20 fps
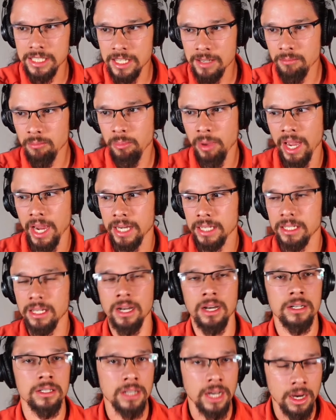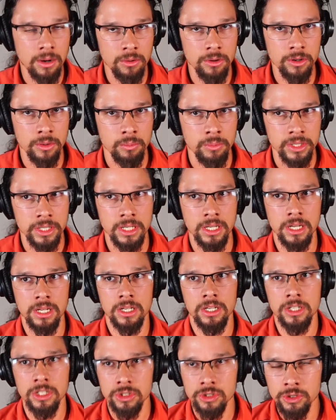impact on our ability to
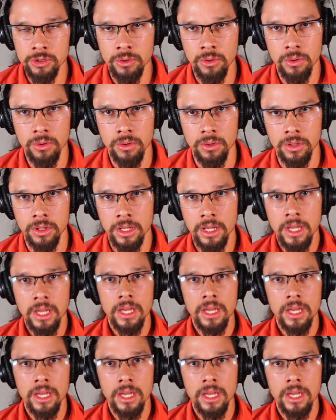control